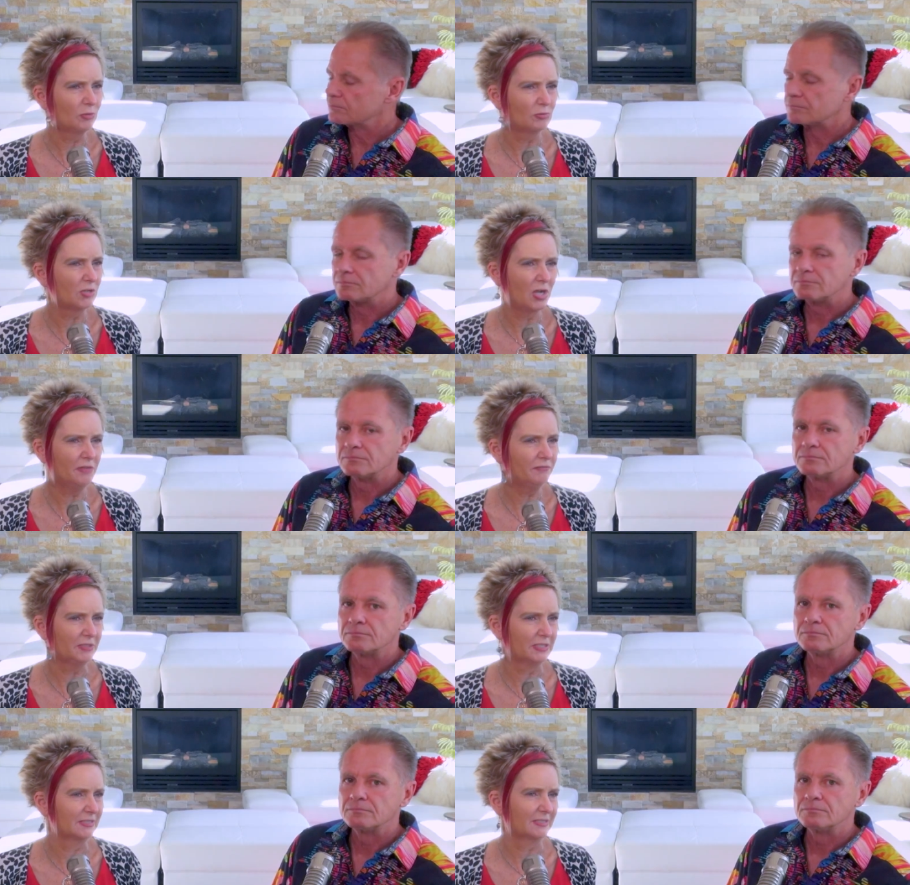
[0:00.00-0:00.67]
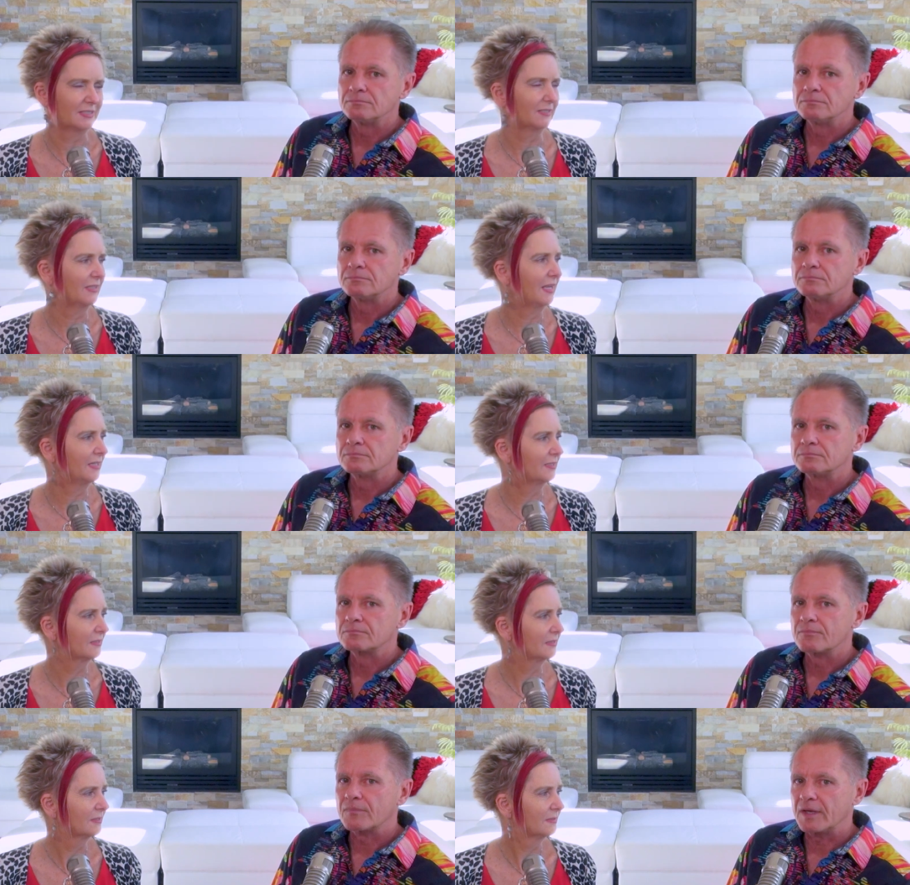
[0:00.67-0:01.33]
Speaker 1: no confidence in
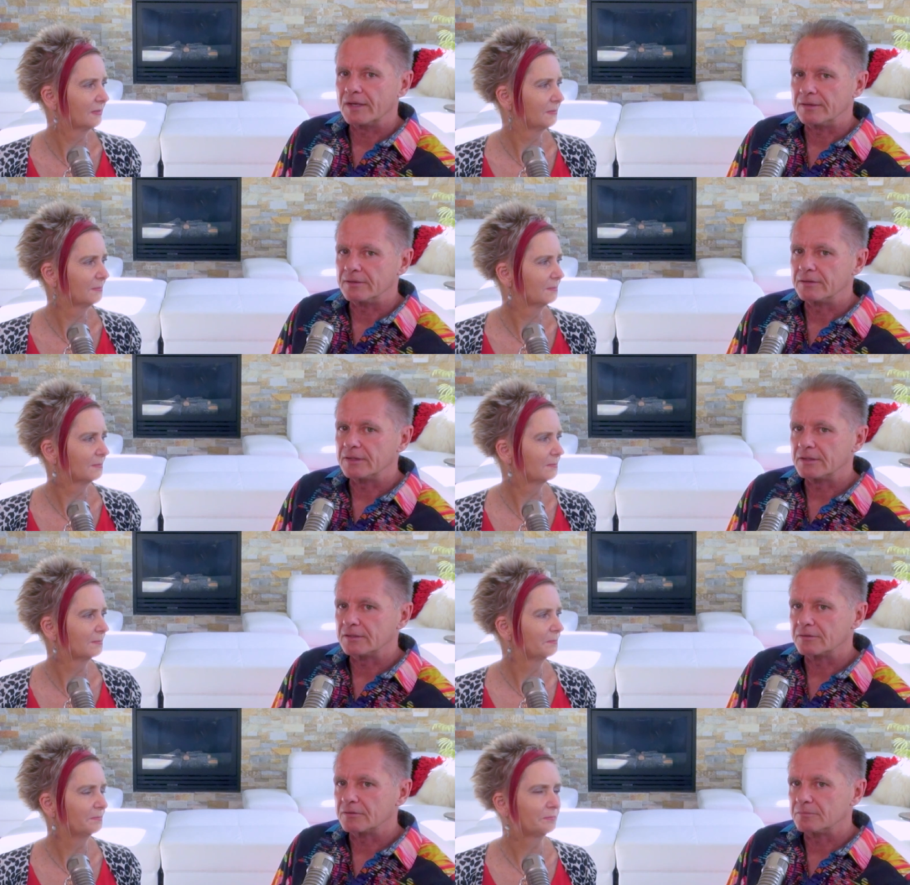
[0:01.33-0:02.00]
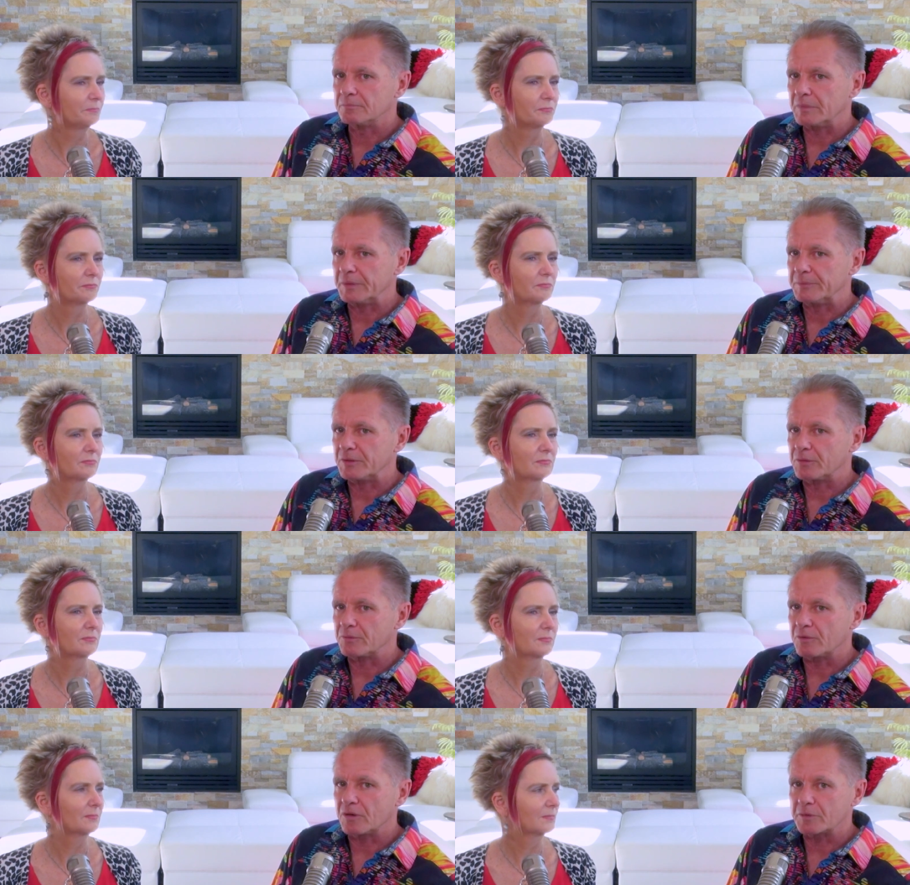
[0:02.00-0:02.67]
that.
Speaker 2: Yeah, you're getting maybe
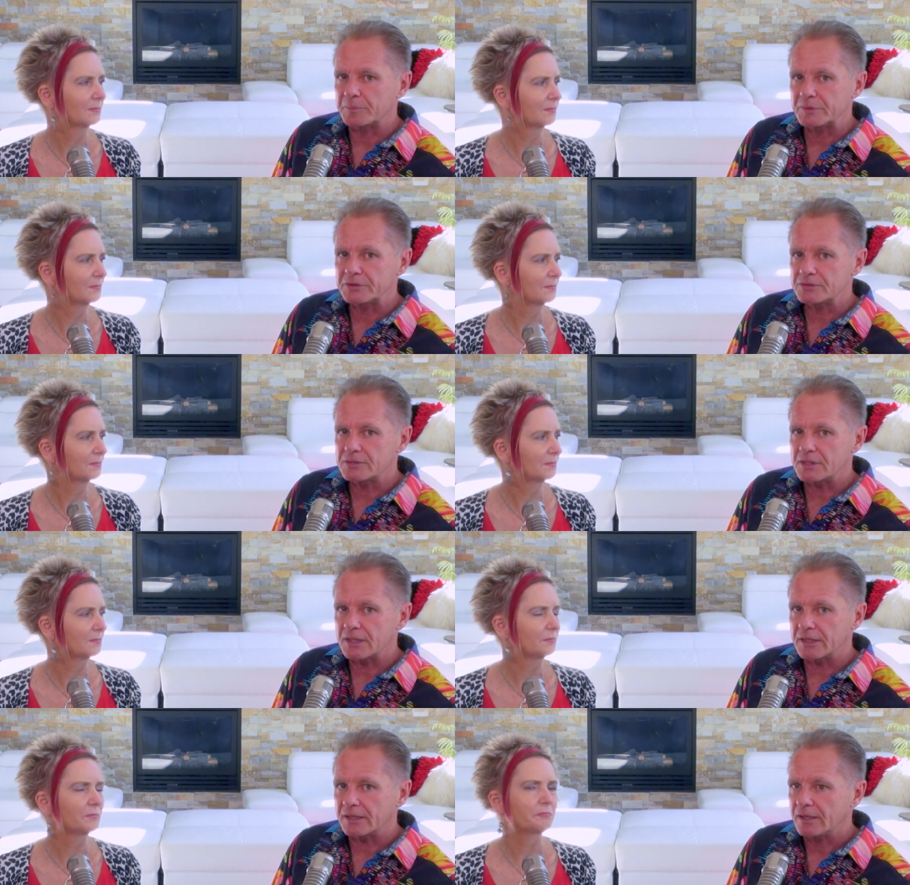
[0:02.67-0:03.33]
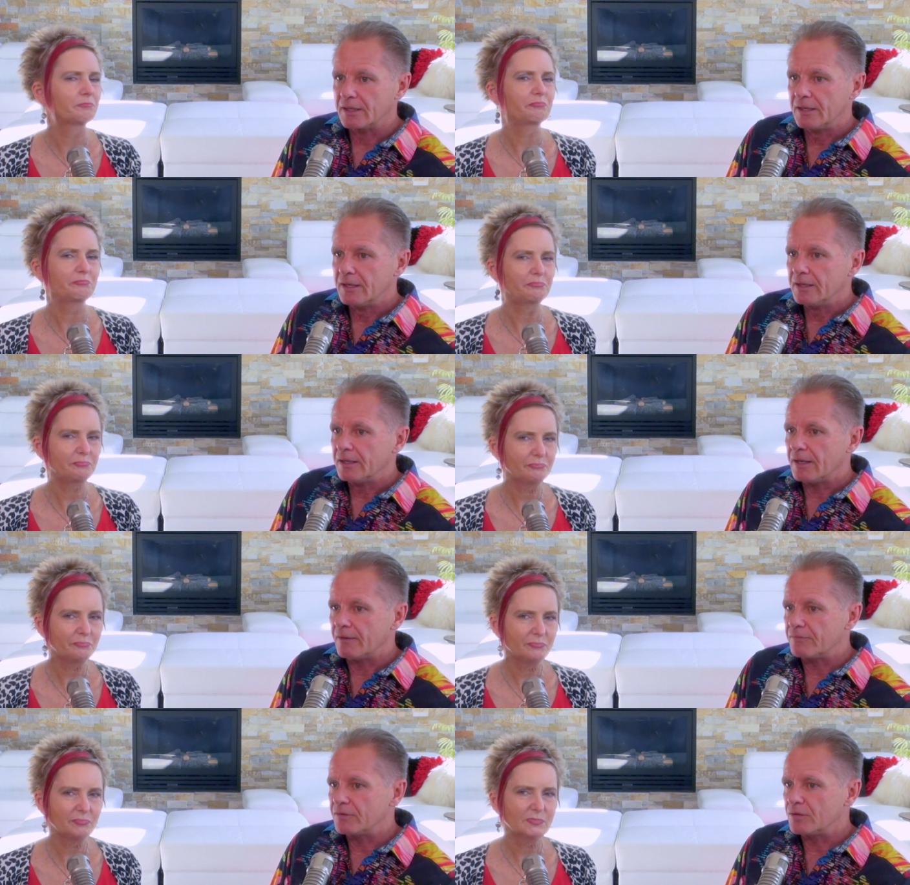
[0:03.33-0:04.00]
the wrong person. Like
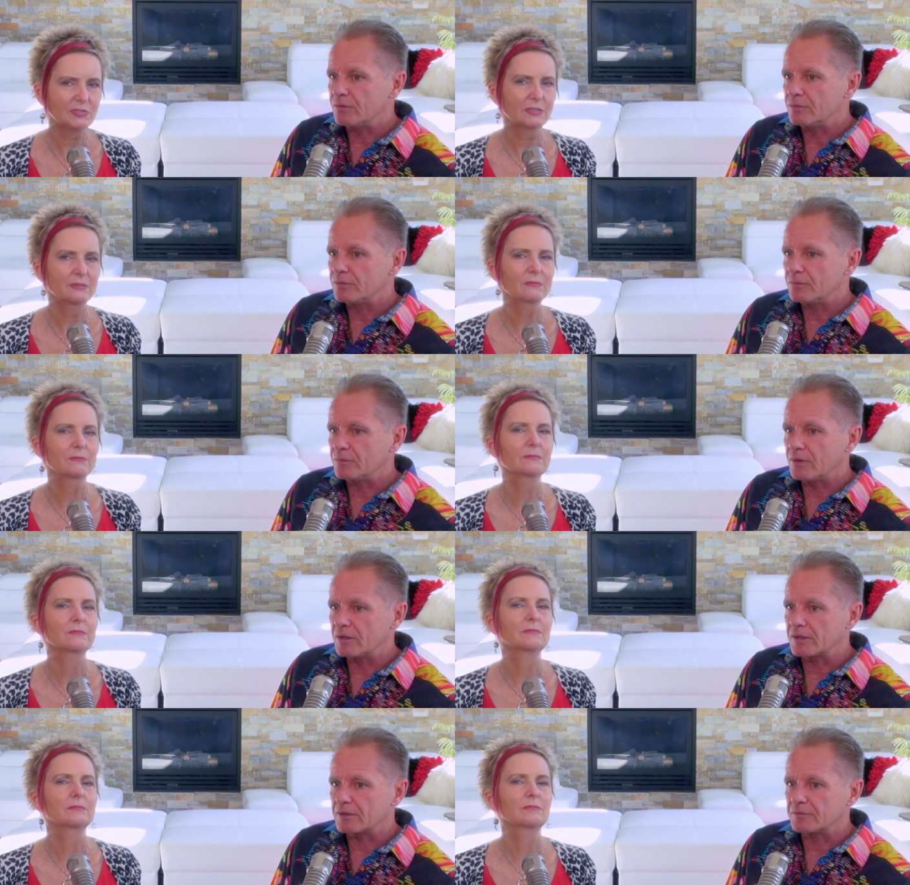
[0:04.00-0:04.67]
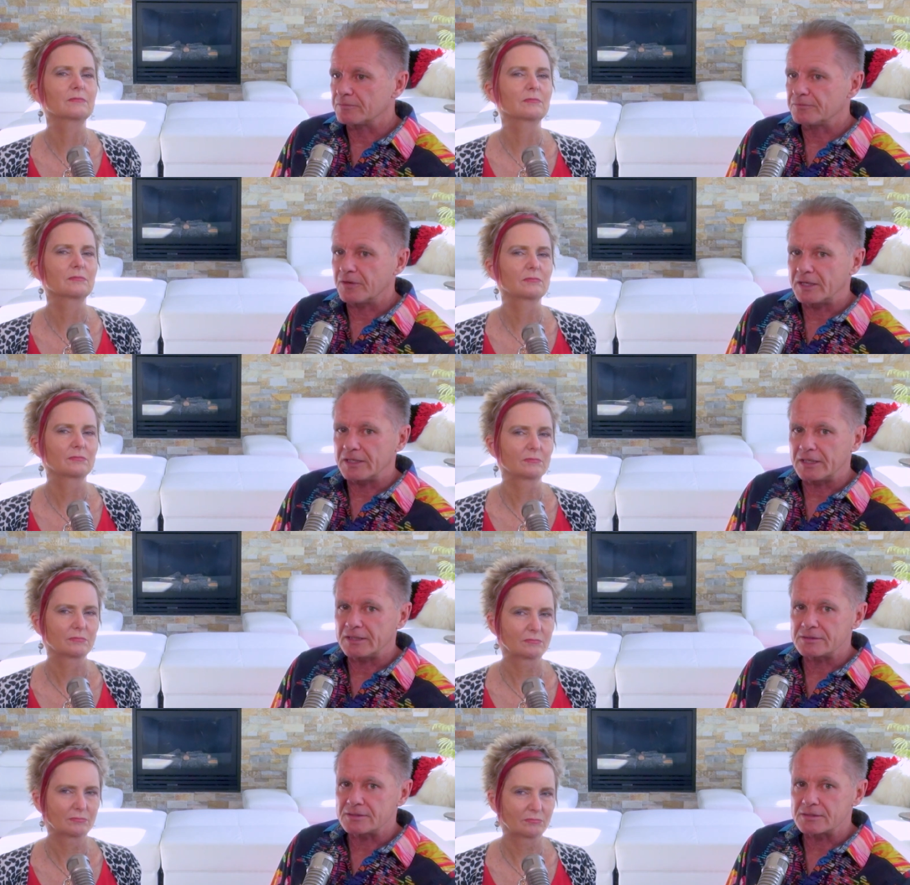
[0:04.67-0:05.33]
if you want to
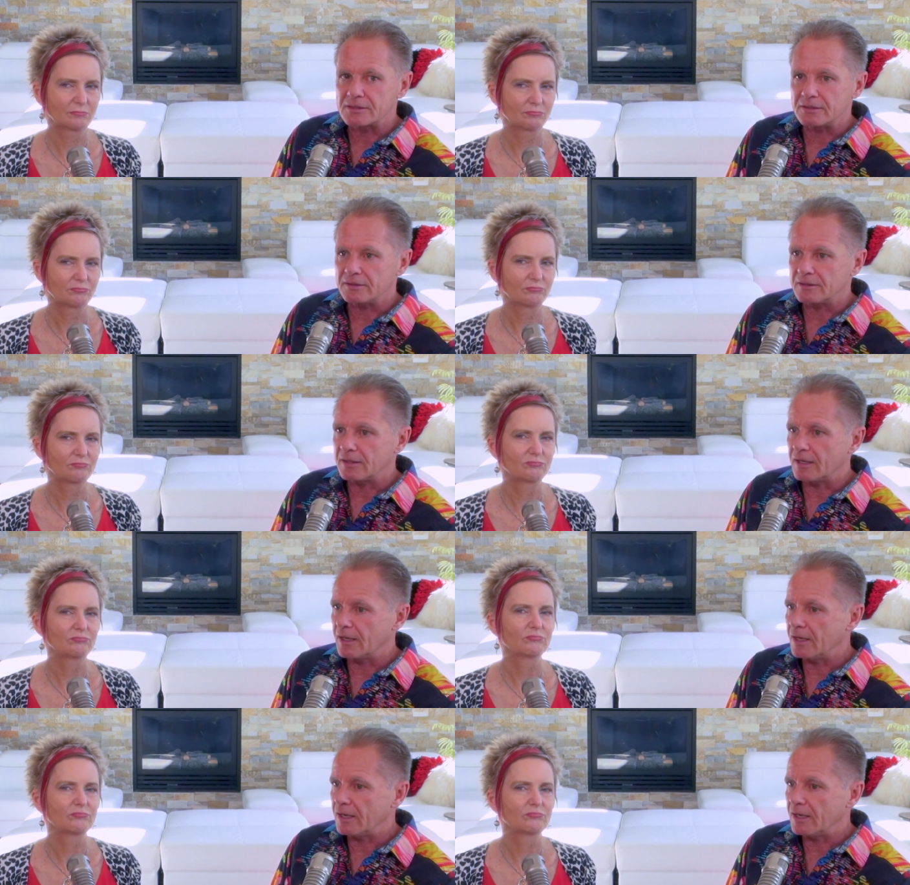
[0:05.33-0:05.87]
finance a